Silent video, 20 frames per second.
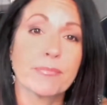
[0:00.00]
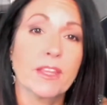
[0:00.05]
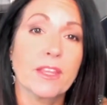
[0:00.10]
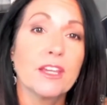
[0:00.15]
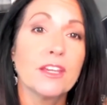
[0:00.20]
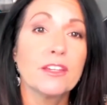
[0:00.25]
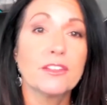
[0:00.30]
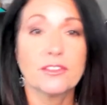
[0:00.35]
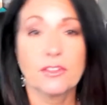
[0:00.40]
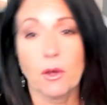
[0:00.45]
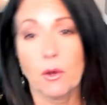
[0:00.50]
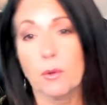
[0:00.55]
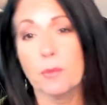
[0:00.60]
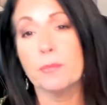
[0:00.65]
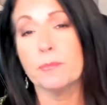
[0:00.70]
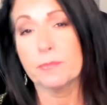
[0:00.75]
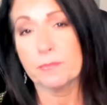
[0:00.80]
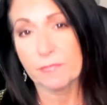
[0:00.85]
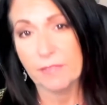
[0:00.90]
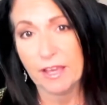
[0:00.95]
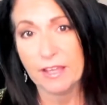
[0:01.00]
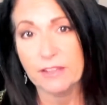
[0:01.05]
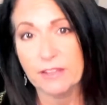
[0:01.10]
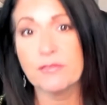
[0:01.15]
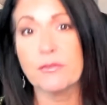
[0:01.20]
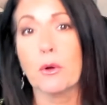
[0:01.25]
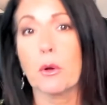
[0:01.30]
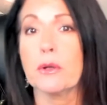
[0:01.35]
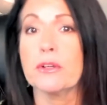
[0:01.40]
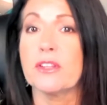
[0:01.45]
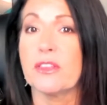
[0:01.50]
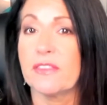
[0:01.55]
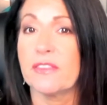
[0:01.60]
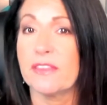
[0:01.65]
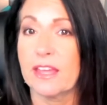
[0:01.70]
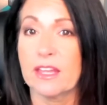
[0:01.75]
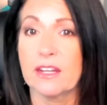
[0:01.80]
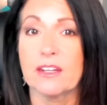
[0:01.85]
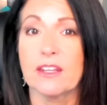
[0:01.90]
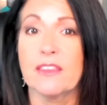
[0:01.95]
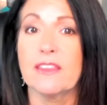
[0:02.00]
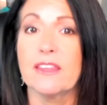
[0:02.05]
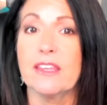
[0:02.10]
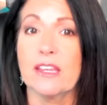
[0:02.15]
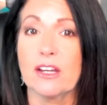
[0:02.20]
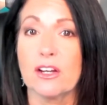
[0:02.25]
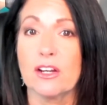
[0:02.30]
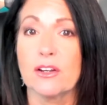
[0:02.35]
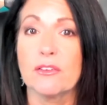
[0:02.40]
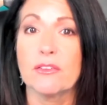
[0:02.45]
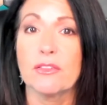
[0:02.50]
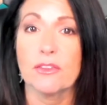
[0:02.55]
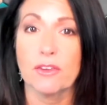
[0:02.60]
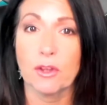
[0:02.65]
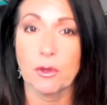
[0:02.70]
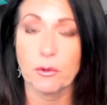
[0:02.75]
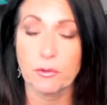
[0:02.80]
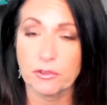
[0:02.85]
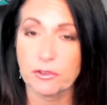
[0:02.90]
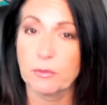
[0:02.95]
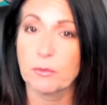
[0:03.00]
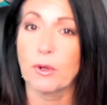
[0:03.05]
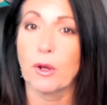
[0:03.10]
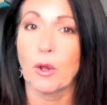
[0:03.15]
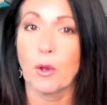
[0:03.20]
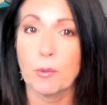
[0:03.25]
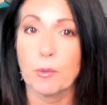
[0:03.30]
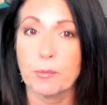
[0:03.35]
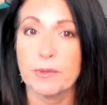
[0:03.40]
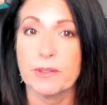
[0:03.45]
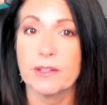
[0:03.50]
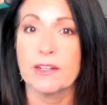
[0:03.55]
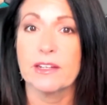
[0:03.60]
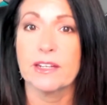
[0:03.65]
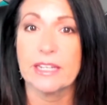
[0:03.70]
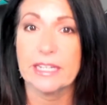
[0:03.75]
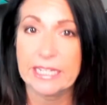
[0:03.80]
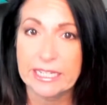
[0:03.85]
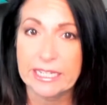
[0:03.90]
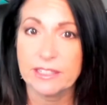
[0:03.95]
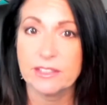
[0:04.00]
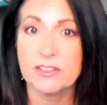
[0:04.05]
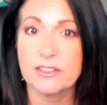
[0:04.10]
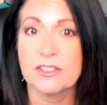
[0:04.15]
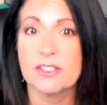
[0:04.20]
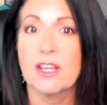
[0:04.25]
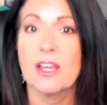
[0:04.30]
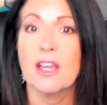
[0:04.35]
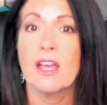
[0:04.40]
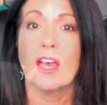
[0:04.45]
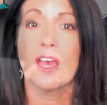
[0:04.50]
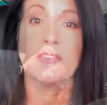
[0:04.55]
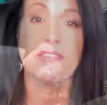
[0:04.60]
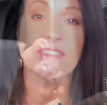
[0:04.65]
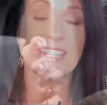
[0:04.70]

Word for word: So, fast forward to the end of the year, the notes were open and each of the